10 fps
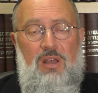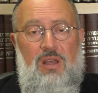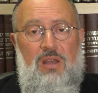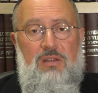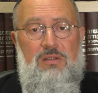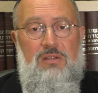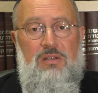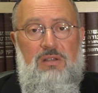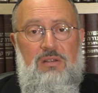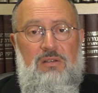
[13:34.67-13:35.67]
And
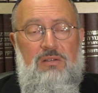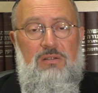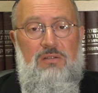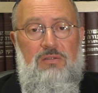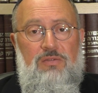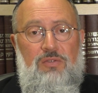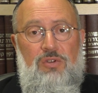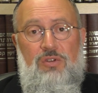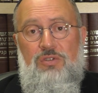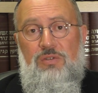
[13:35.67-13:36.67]
uh, for
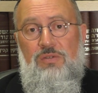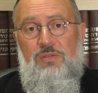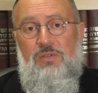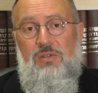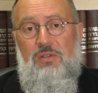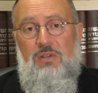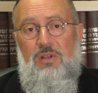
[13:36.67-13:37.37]
non Jews,